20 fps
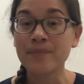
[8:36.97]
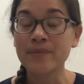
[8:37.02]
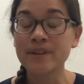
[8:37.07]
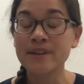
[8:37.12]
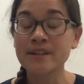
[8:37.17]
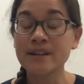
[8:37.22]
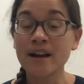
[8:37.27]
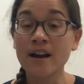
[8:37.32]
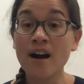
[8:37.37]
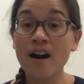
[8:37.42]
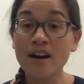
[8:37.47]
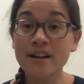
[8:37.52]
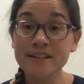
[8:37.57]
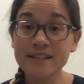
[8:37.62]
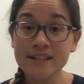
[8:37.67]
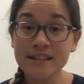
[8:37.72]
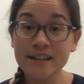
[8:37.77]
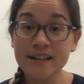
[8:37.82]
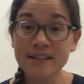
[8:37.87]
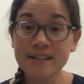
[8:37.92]
the
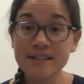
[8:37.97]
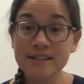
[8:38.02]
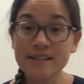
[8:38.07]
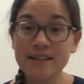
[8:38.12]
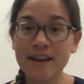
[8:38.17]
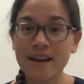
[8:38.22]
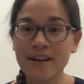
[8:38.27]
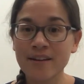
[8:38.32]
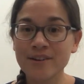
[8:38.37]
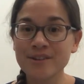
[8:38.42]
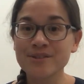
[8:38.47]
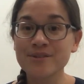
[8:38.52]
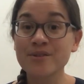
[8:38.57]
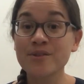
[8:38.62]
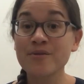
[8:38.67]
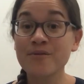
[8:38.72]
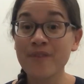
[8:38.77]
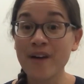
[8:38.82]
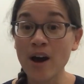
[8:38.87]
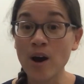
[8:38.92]
consonants, and also the
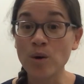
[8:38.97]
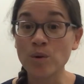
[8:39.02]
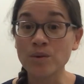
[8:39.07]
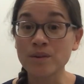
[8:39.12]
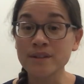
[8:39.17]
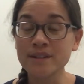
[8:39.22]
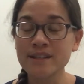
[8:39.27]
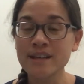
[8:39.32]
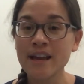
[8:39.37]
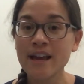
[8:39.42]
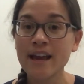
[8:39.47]
vowels.